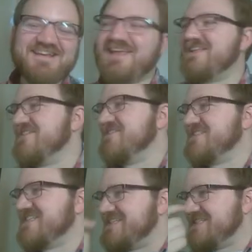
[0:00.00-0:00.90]

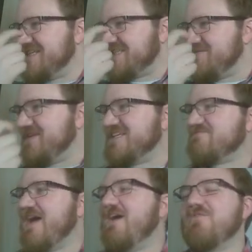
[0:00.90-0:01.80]
Kenneth, because there's limitless
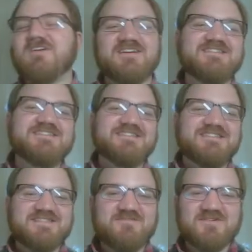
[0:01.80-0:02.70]
power.
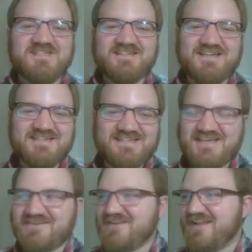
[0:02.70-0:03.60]
It's posting links.
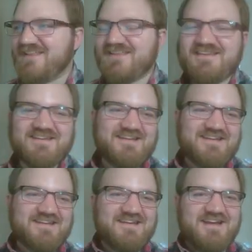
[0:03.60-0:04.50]
Thank you, Kenneth.
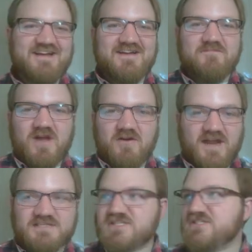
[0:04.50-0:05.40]
All
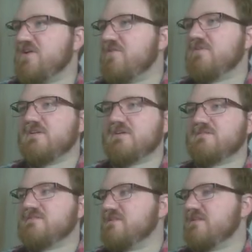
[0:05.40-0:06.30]
right, so
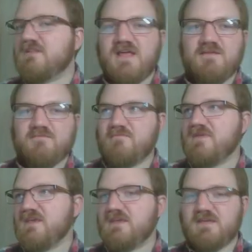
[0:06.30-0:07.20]
let
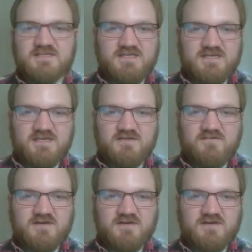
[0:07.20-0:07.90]
me continue